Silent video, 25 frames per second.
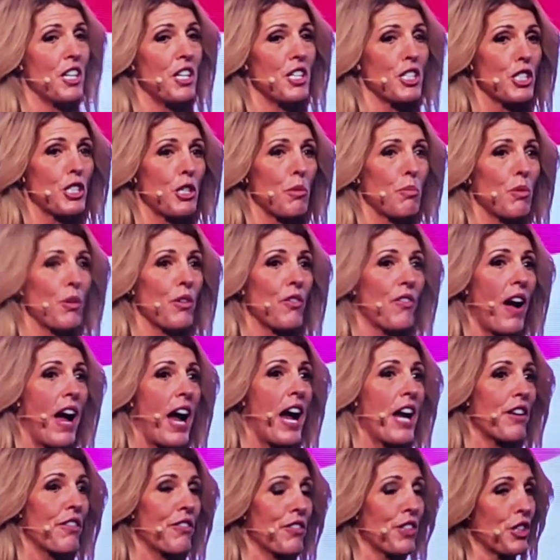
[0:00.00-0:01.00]
to
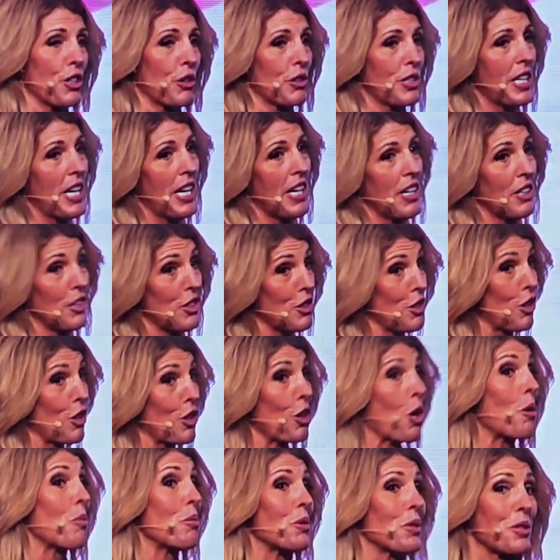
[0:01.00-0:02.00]
provide for doTERRA's
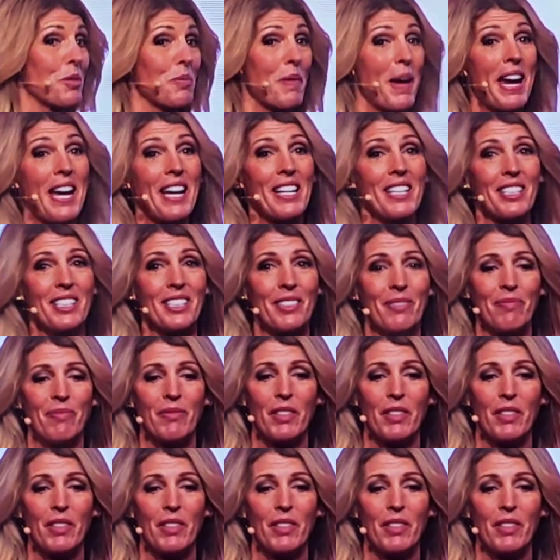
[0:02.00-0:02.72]
global demand.